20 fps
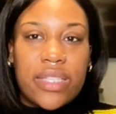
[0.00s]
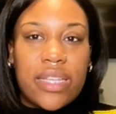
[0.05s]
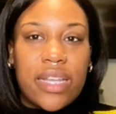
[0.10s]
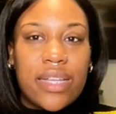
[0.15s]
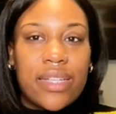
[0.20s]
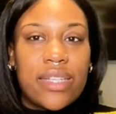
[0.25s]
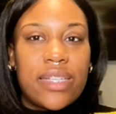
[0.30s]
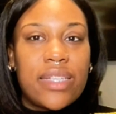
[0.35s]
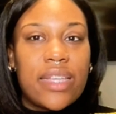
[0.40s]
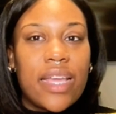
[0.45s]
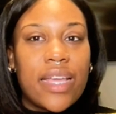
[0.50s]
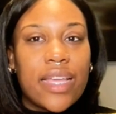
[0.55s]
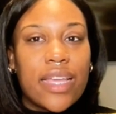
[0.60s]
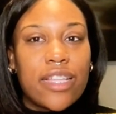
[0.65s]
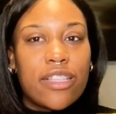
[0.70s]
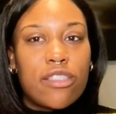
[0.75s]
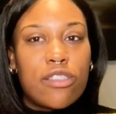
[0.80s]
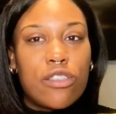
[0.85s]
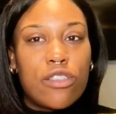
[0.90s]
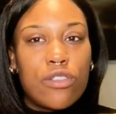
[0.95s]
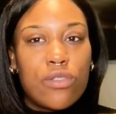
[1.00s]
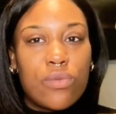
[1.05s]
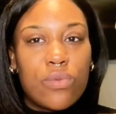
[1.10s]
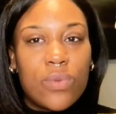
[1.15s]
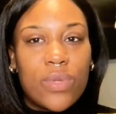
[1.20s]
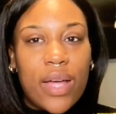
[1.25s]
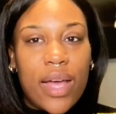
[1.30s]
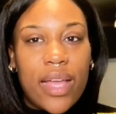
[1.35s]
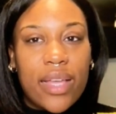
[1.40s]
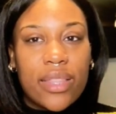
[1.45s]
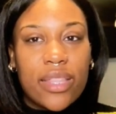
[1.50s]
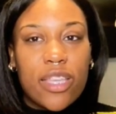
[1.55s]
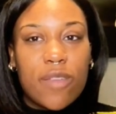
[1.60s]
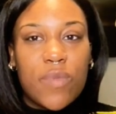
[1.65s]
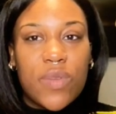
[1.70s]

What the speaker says: Not to take it too lightly,